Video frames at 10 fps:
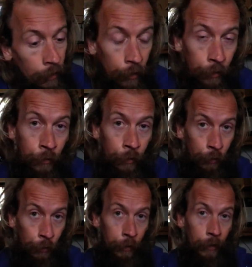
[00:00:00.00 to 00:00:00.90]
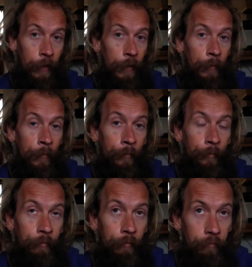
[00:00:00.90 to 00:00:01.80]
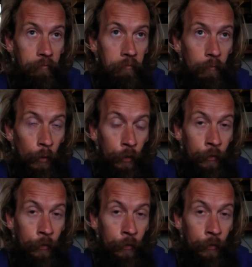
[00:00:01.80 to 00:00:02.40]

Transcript: on to what's